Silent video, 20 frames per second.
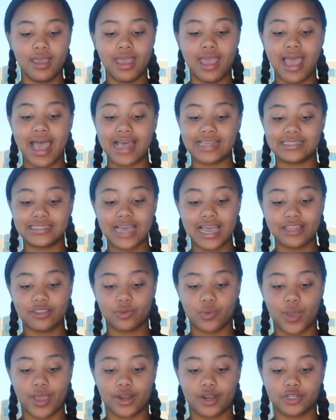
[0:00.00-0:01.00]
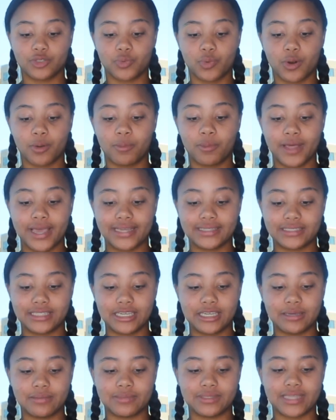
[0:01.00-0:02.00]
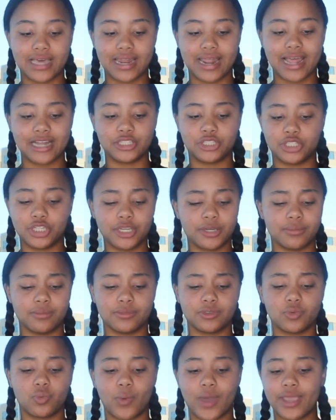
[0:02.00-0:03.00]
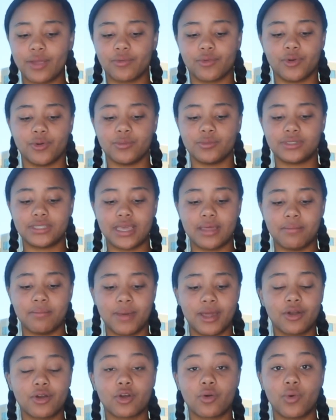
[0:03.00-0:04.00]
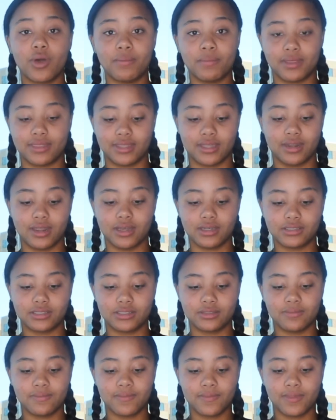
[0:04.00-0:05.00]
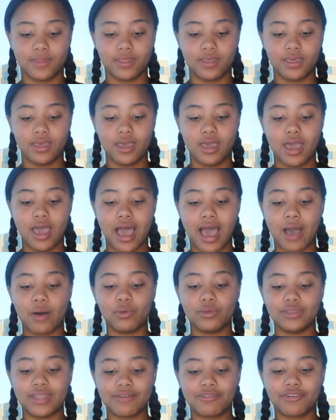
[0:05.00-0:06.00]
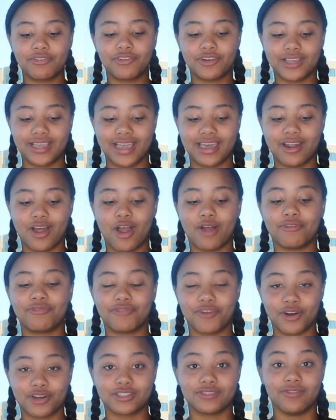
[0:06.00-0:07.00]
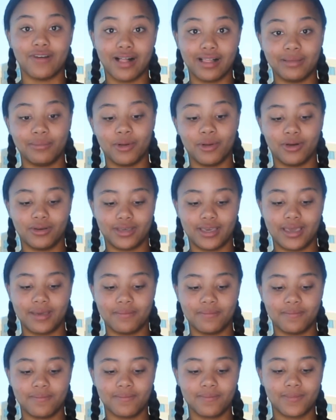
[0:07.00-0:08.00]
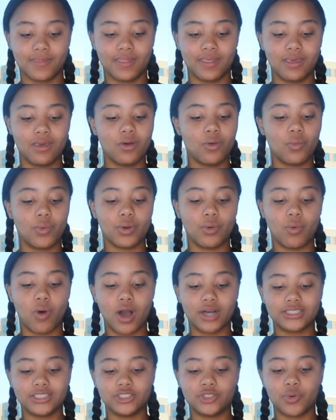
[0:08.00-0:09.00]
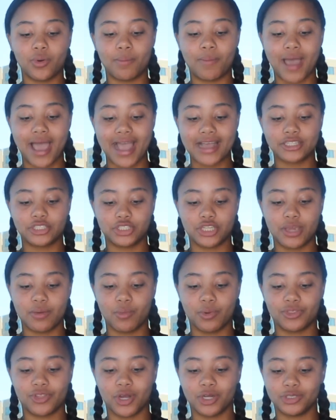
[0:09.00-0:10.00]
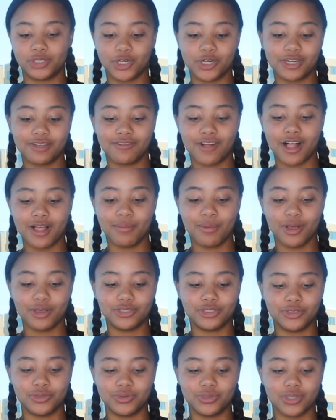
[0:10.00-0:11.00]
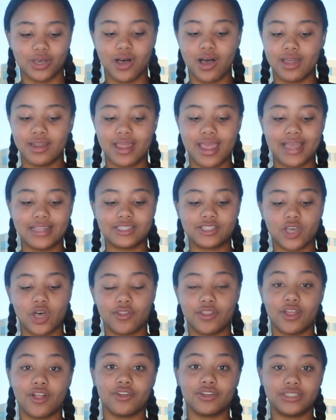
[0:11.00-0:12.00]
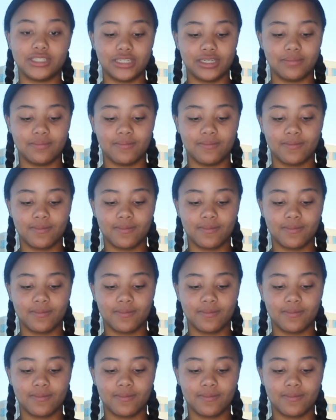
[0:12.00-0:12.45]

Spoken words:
As 9th graders, we were playing teams that had gyms, weight rooms, and better equipment than us. I will never forget our first volleyball game. We walked into a packed gym with our dirty volleyball shoes on and saw the other team.